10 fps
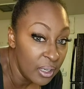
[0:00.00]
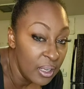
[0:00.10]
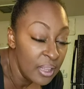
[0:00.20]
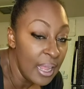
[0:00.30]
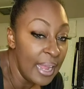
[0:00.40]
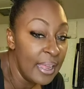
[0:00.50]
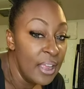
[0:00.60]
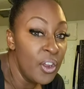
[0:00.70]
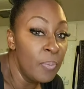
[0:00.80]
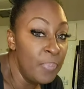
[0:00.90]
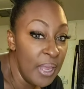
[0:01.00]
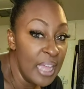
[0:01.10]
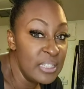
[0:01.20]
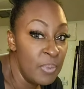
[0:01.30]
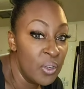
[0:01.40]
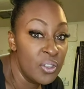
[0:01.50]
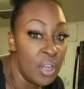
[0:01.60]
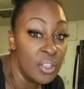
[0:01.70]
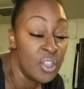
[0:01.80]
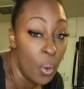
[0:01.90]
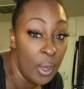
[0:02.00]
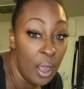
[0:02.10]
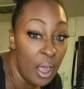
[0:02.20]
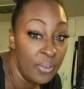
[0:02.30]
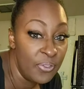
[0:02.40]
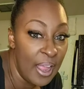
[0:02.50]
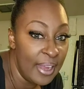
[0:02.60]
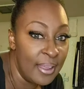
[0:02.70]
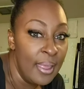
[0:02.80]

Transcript: Like your BS meter starts going off like